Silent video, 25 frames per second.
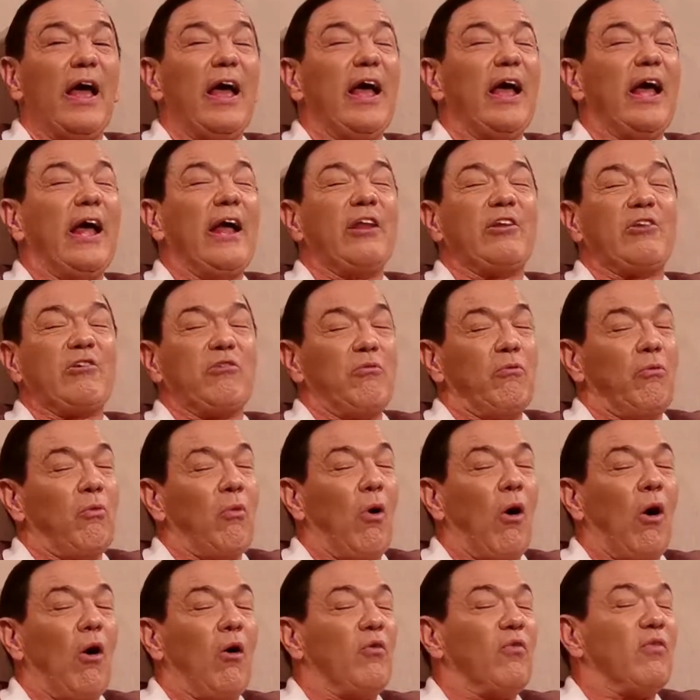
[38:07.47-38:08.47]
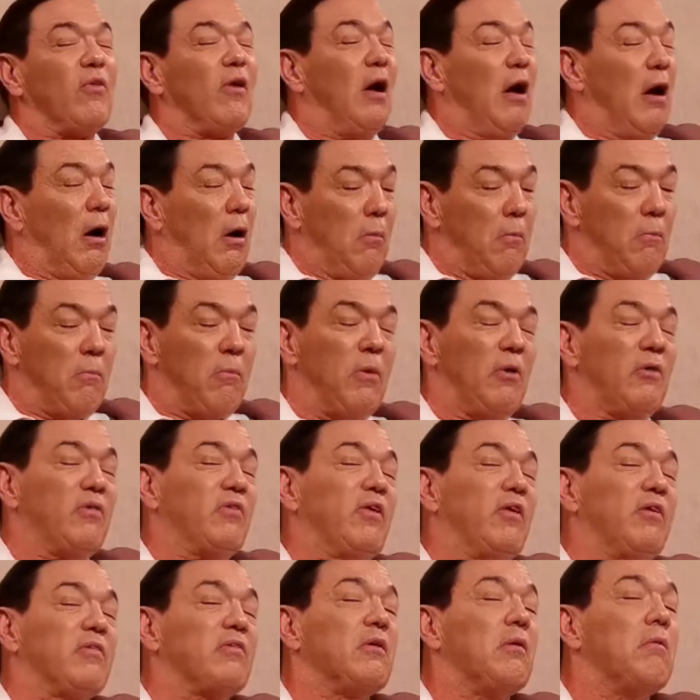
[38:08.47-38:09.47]
It was
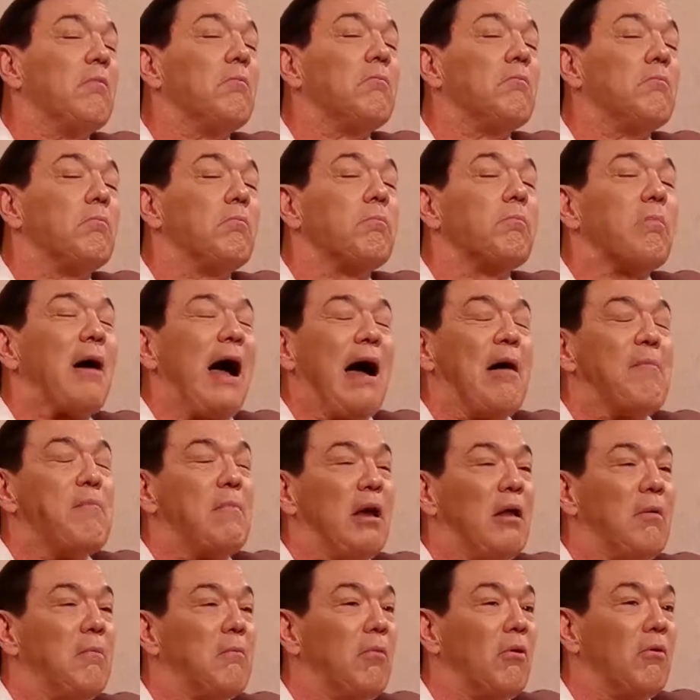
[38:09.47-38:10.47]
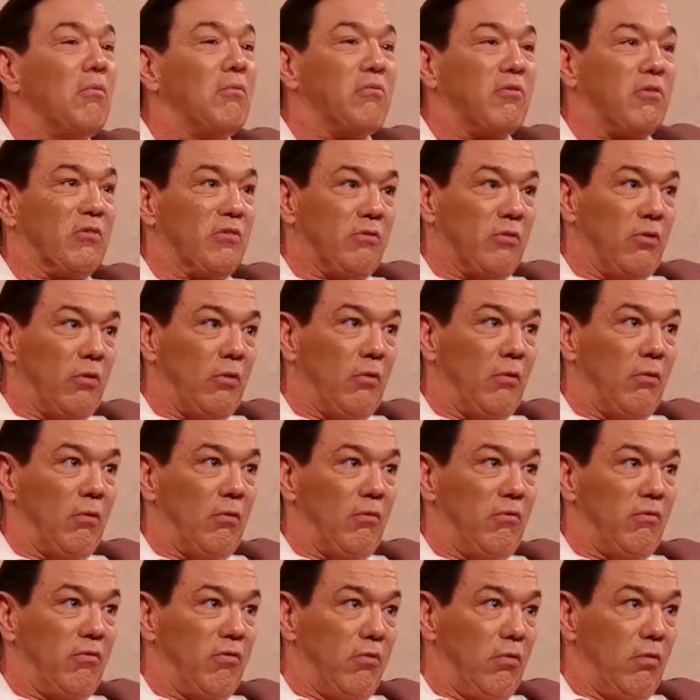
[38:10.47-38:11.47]
Mrs. Pamela
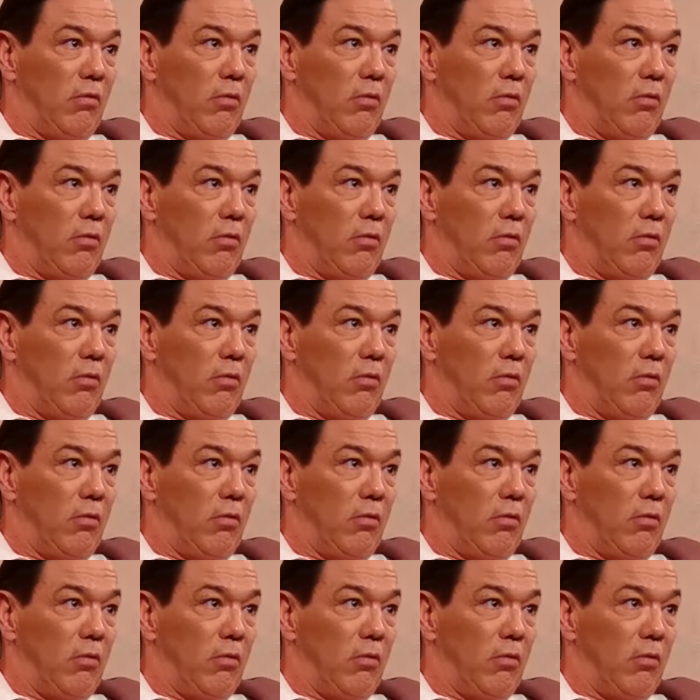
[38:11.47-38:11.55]
Musgrove."